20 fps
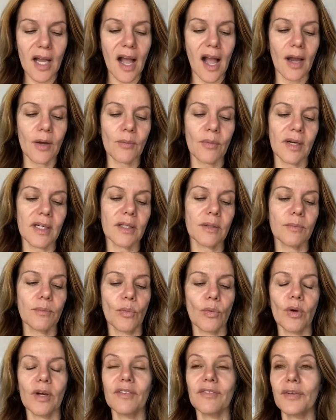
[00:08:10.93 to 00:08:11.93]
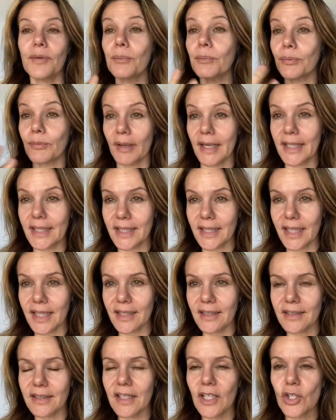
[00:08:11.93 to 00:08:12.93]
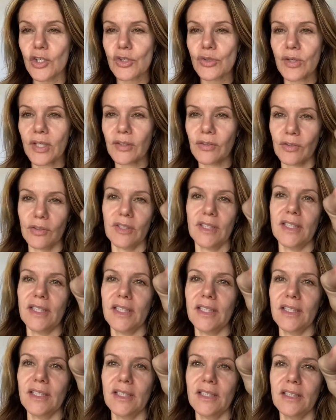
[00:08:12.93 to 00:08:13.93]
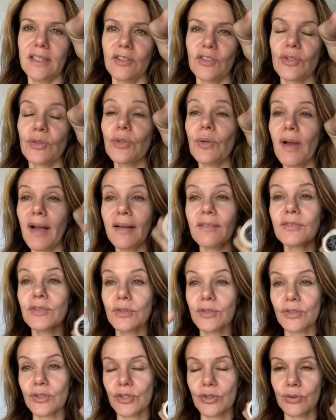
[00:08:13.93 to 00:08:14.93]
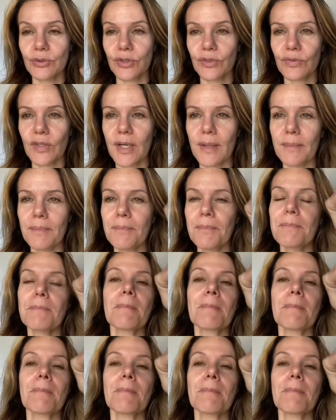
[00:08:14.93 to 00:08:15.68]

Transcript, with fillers: I wanted more of a brightening. So I took the, so you have two to choose from.